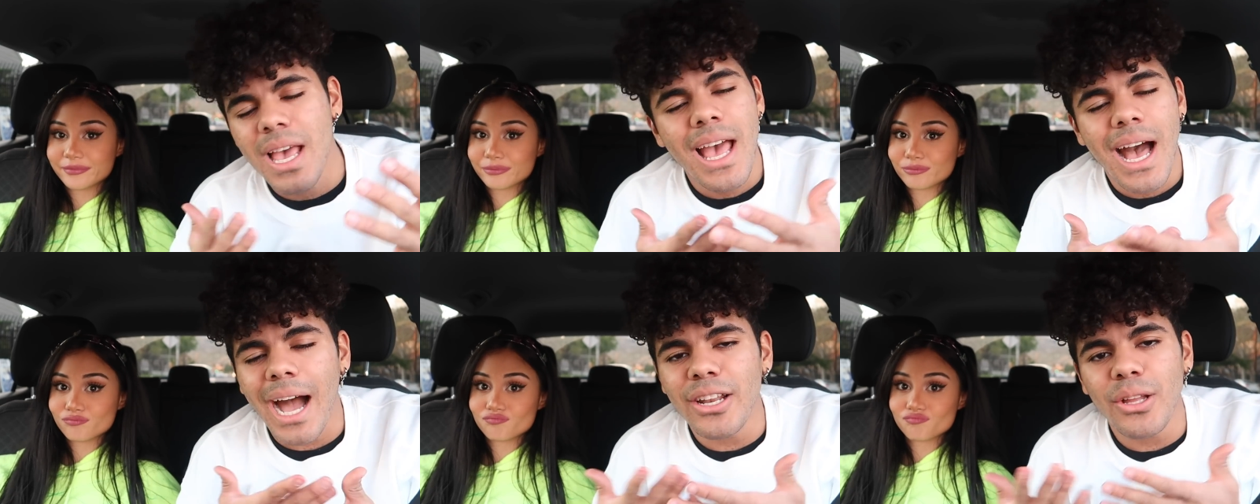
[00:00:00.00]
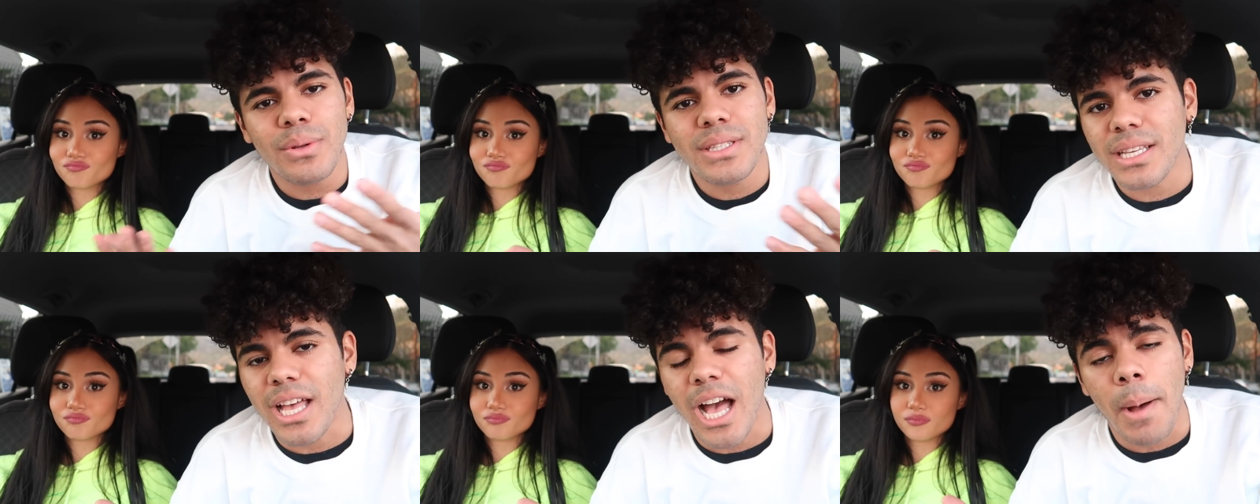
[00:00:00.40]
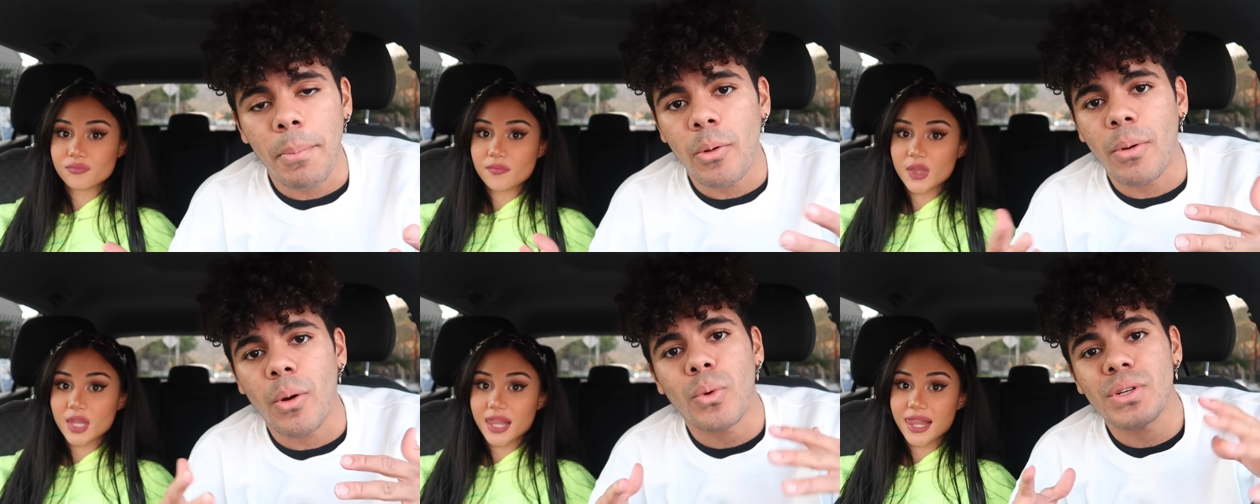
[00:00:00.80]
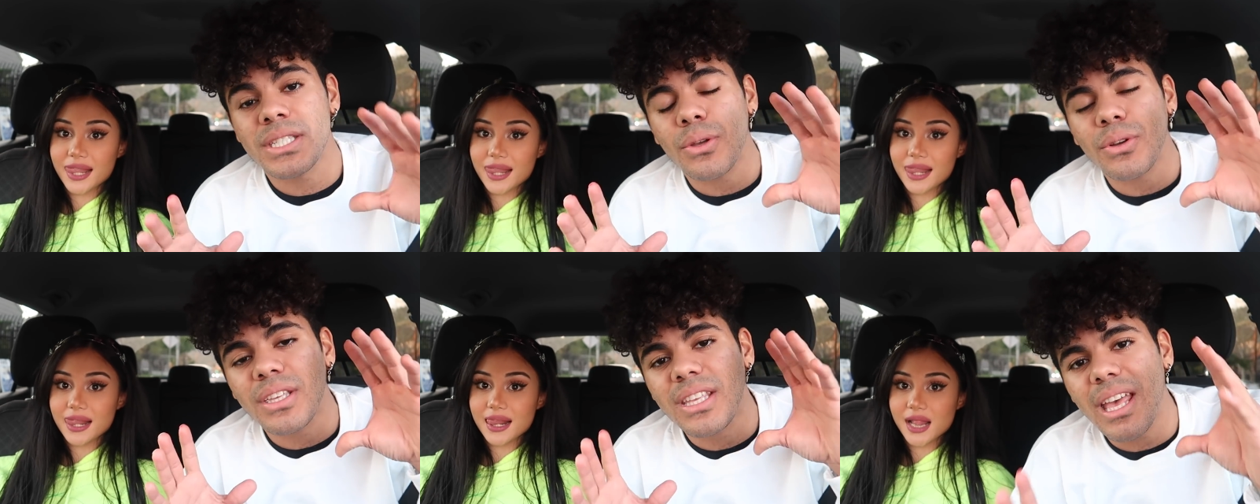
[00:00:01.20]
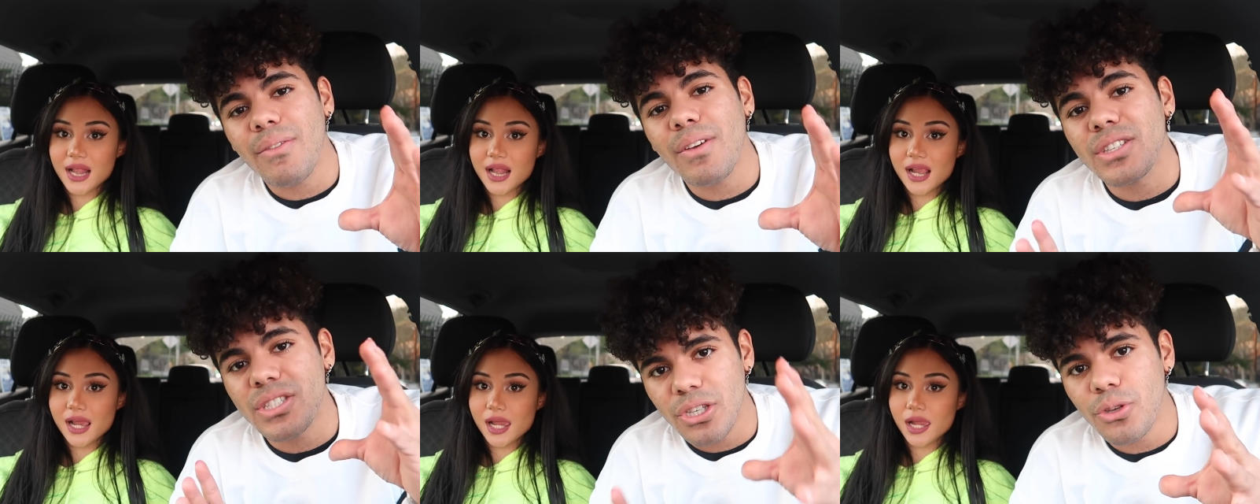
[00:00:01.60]
Speaker 1: I know it's a couple, but we're still
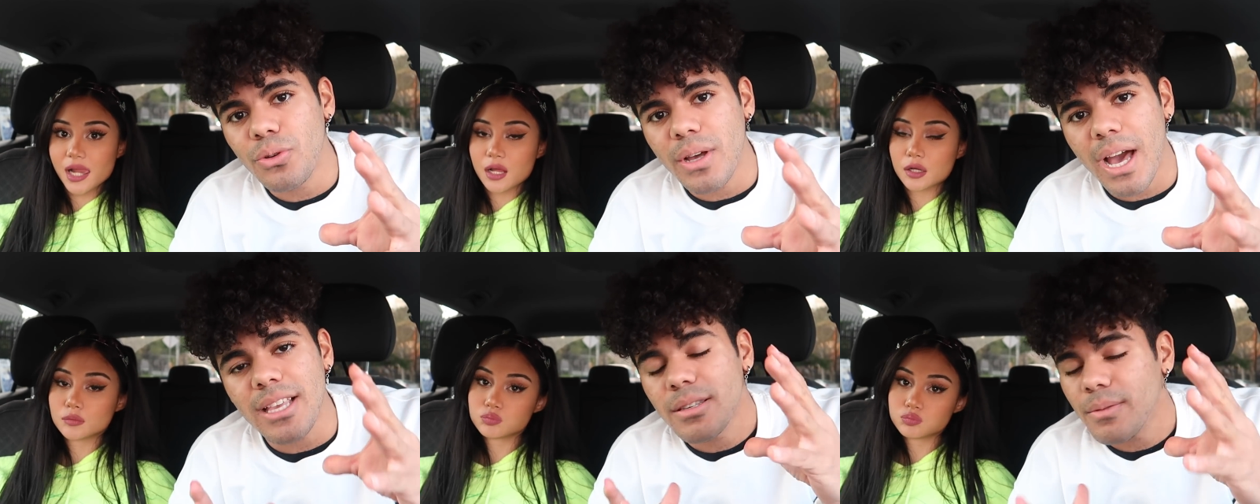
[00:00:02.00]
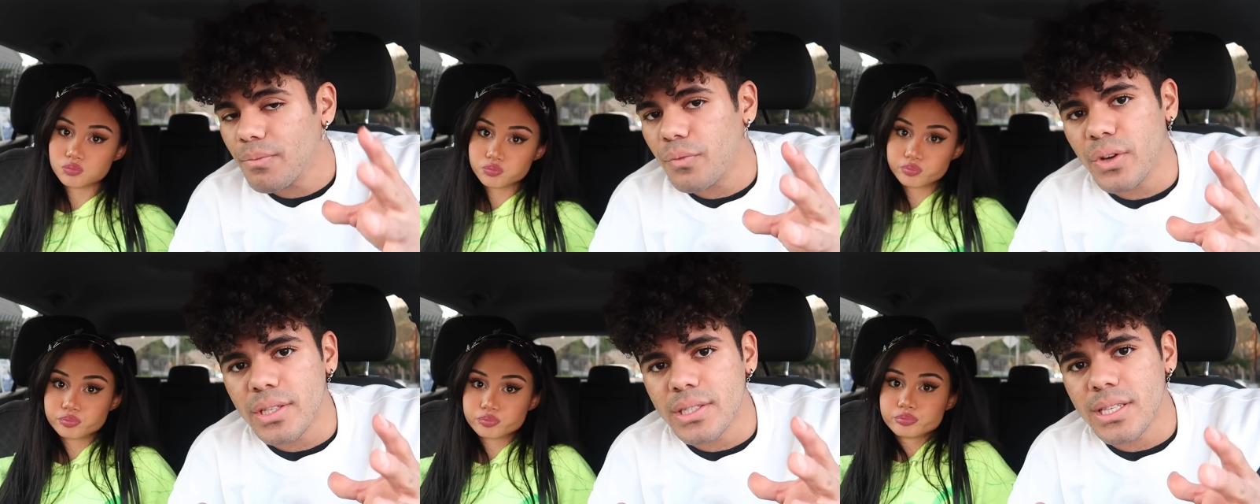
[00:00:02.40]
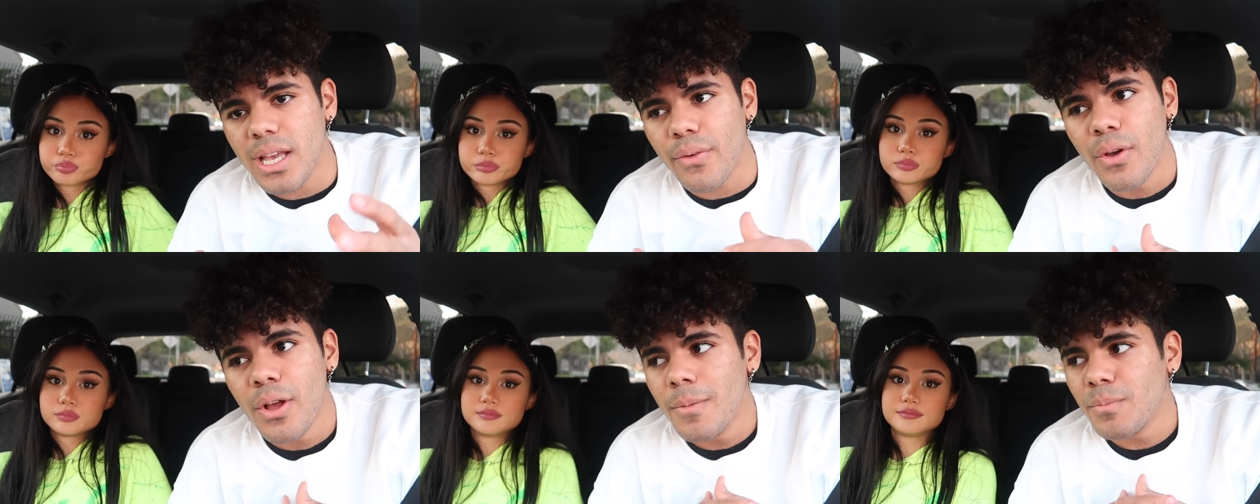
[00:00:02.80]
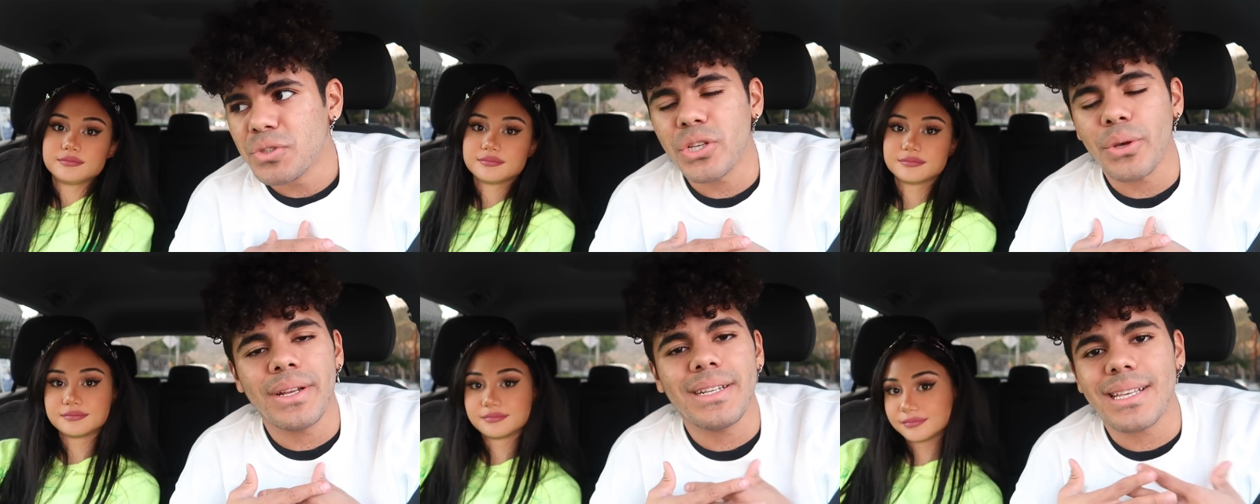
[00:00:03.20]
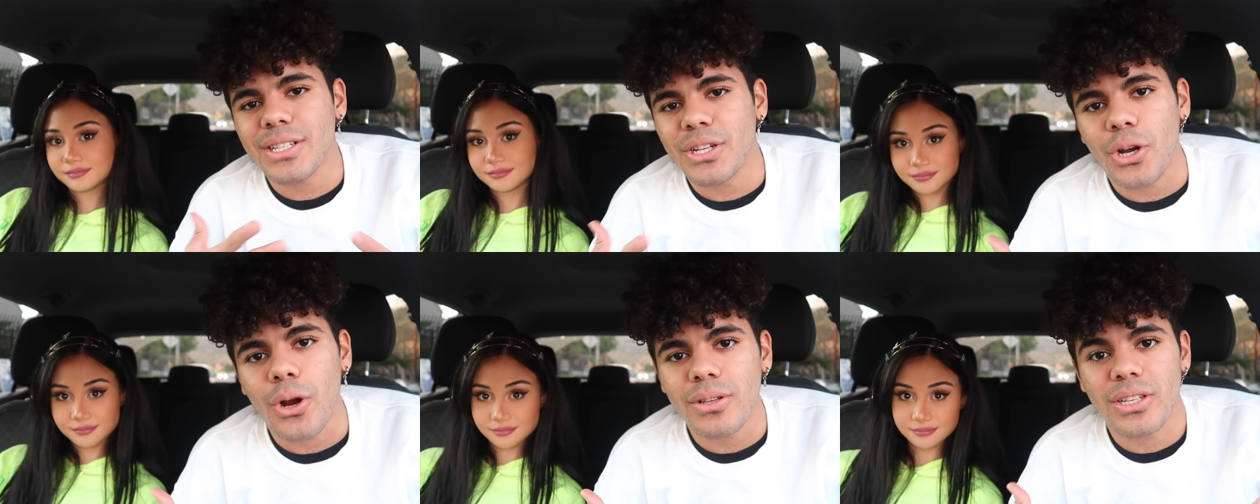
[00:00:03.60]
giving to you guys some free stuff. So it
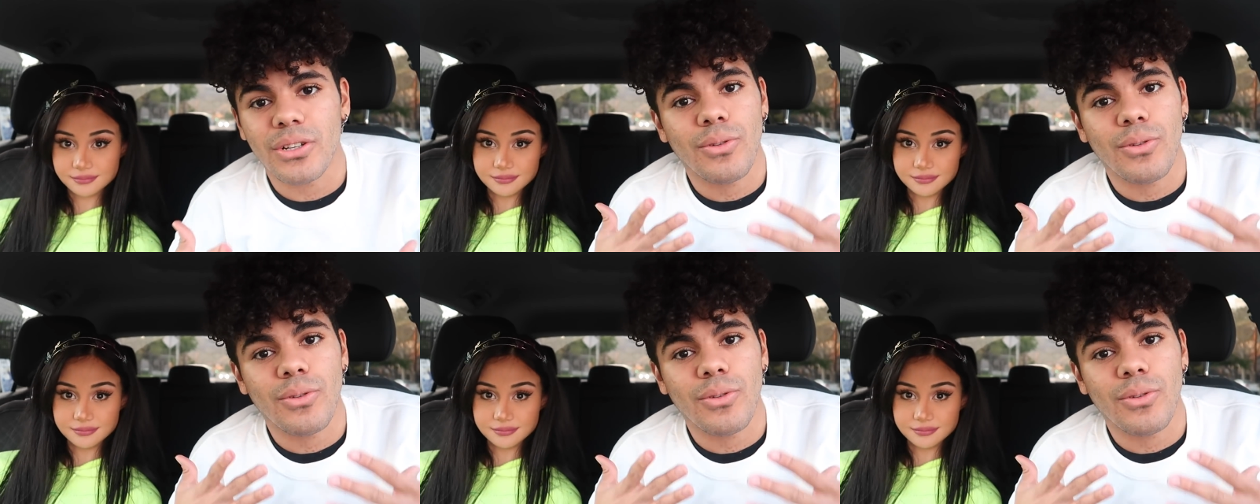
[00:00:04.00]
doesn't hurt to